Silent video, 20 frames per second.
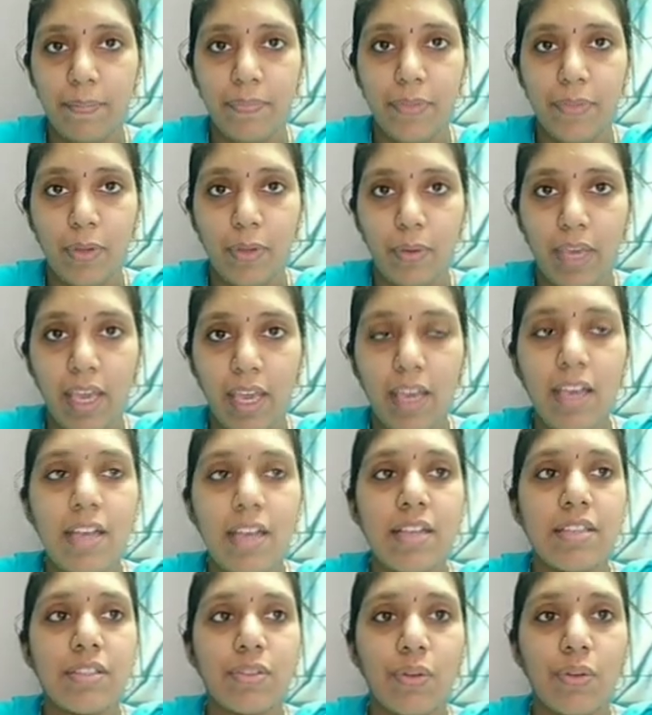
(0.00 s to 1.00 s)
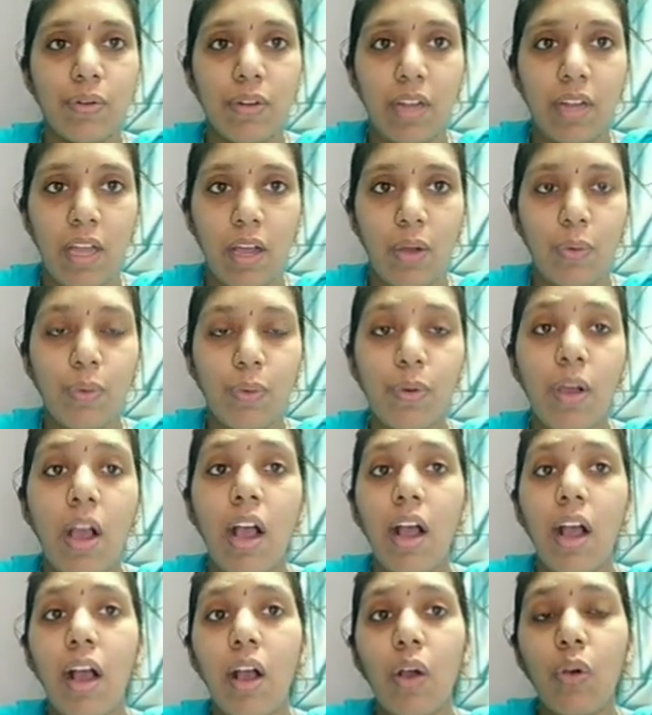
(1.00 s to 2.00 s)
Okay, so now
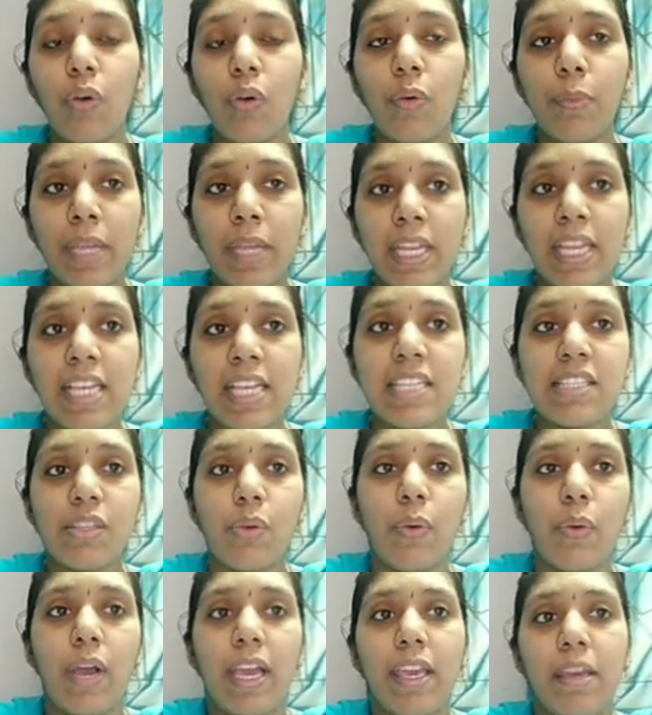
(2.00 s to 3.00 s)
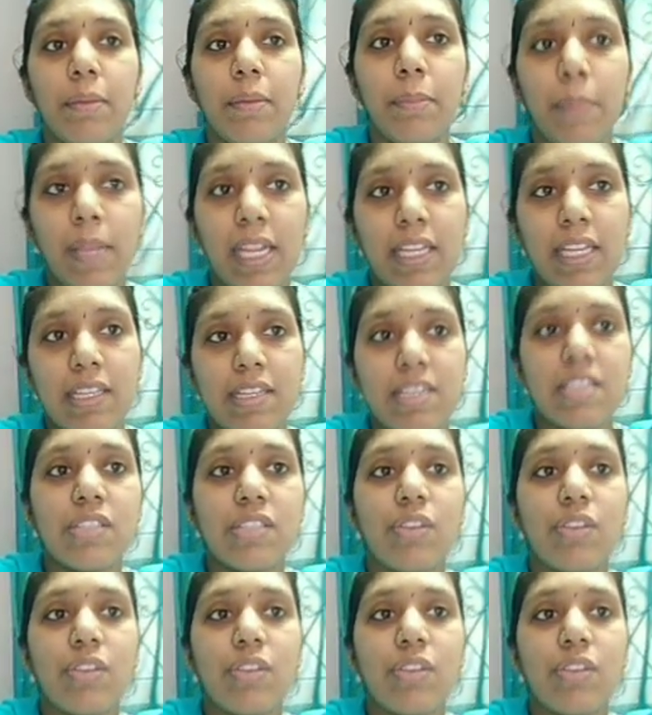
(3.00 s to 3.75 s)
how many square meters